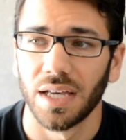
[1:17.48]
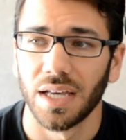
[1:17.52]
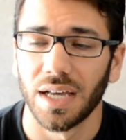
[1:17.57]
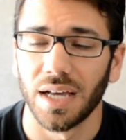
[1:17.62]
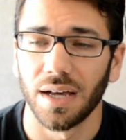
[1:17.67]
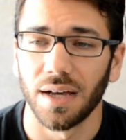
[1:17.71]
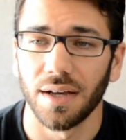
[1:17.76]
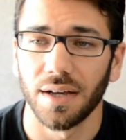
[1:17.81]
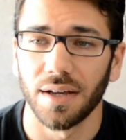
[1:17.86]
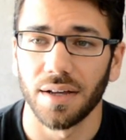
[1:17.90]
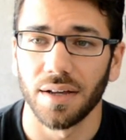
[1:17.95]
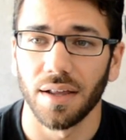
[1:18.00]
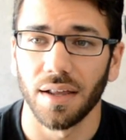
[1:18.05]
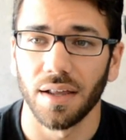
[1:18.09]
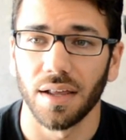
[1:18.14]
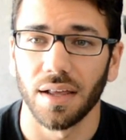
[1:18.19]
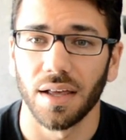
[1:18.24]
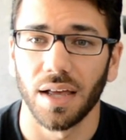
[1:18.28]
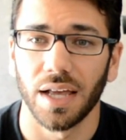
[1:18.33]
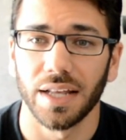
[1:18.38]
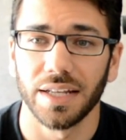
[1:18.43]

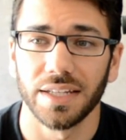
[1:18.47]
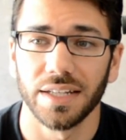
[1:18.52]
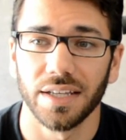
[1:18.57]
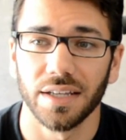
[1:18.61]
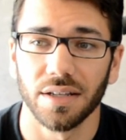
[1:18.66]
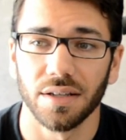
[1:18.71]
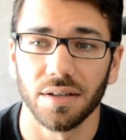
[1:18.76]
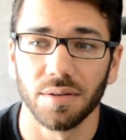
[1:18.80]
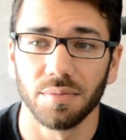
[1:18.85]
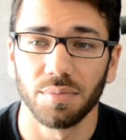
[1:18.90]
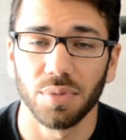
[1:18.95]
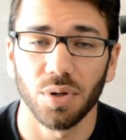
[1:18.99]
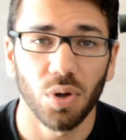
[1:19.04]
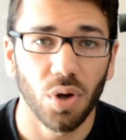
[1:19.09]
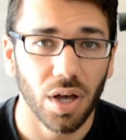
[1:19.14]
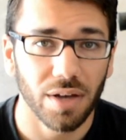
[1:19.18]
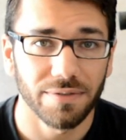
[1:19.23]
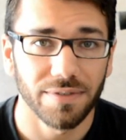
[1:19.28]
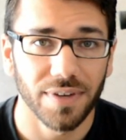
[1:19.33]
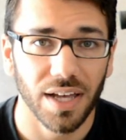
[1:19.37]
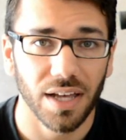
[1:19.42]
I need to get a
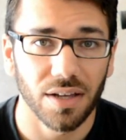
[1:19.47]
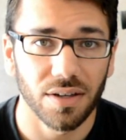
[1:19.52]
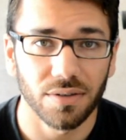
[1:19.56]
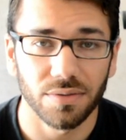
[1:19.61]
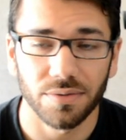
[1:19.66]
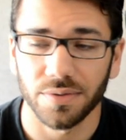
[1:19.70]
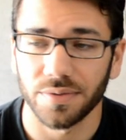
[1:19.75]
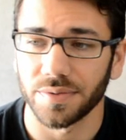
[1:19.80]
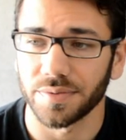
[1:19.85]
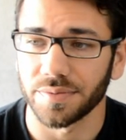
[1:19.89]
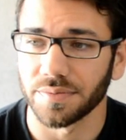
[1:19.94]
blow-off valve